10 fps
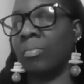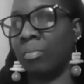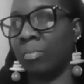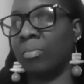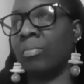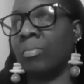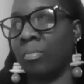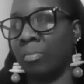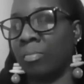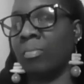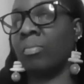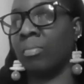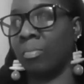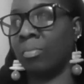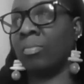Pardons
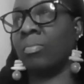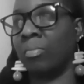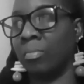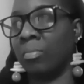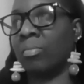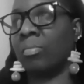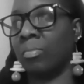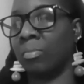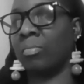are what got our parents